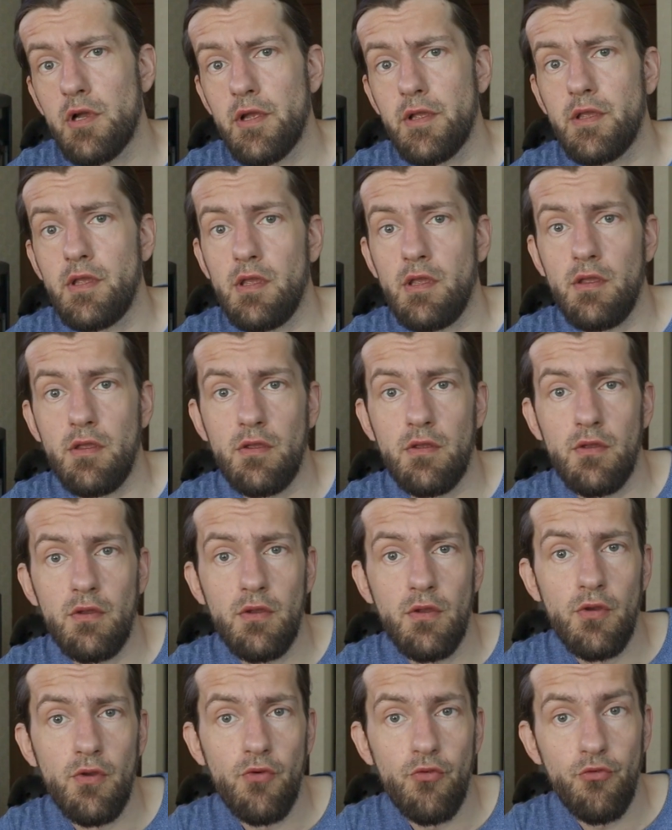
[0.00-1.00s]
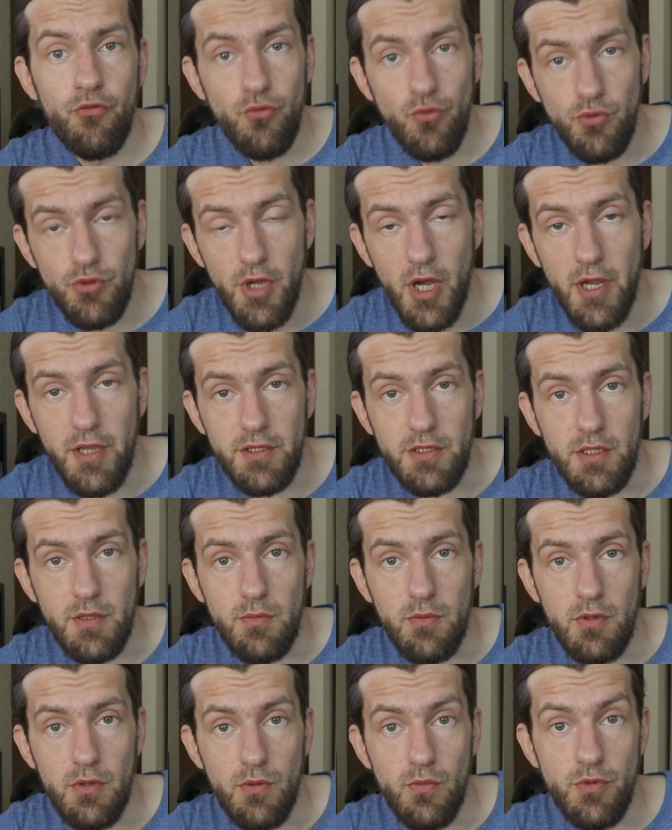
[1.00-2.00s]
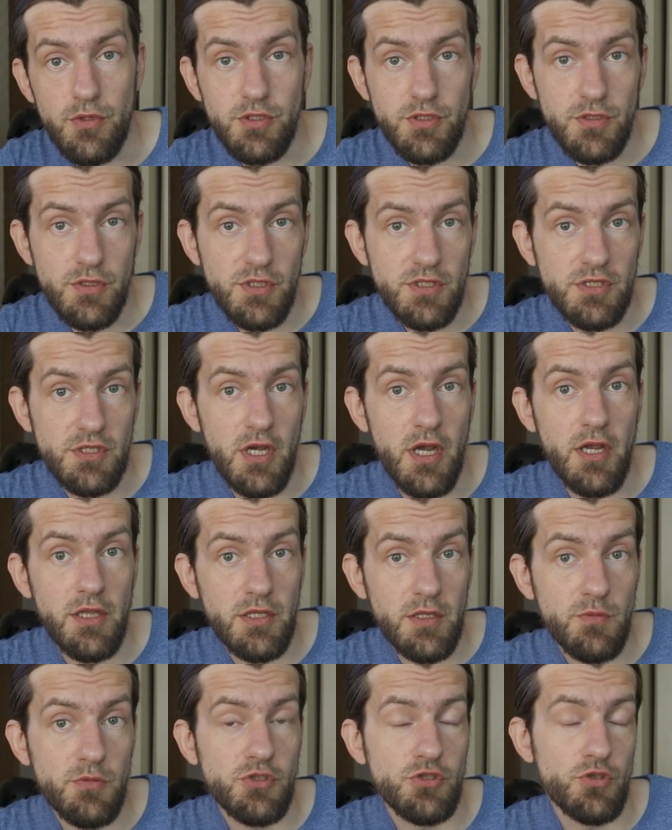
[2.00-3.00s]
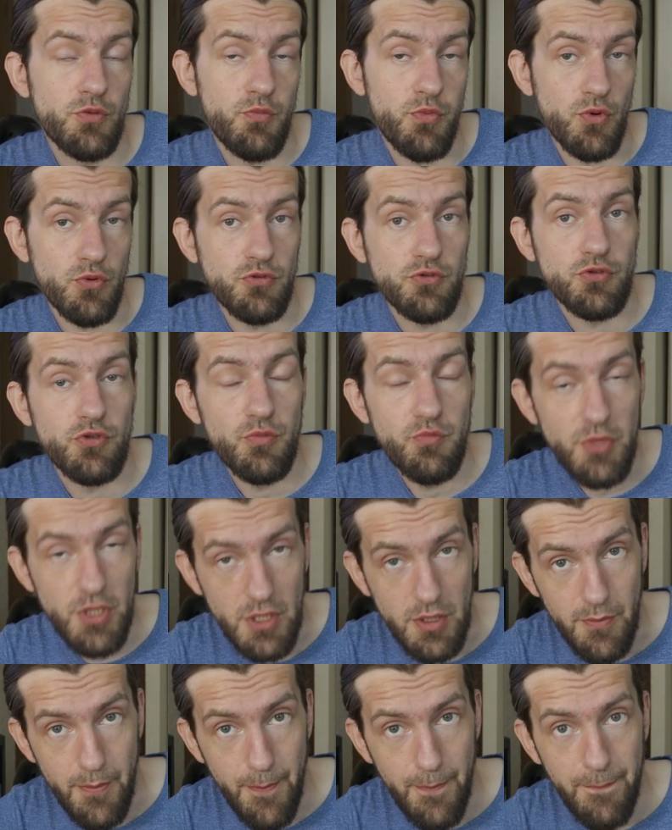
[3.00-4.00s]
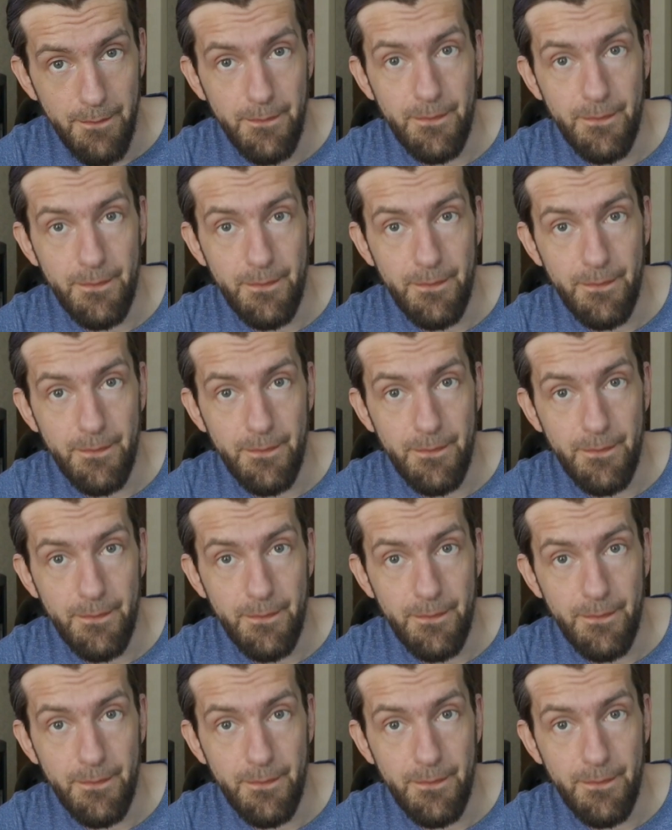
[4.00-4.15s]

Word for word: like a food item, which this item is supposed to be.